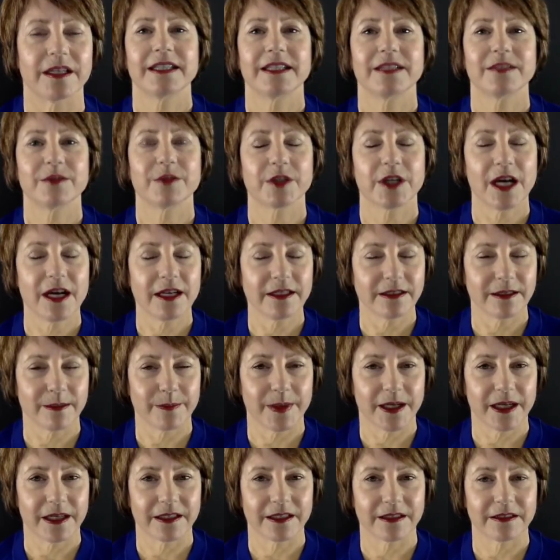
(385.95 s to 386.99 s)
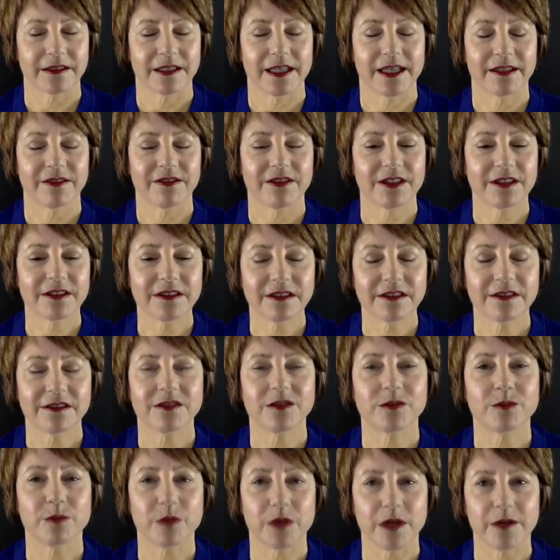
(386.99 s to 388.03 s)
He'd forgotten about it. And this
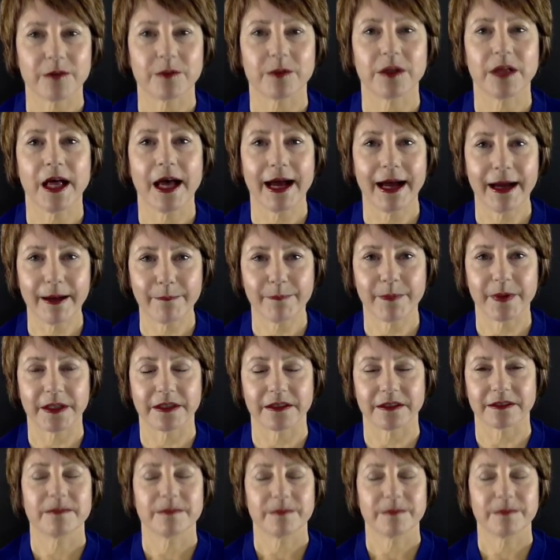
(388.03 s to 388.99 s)
is what will happen.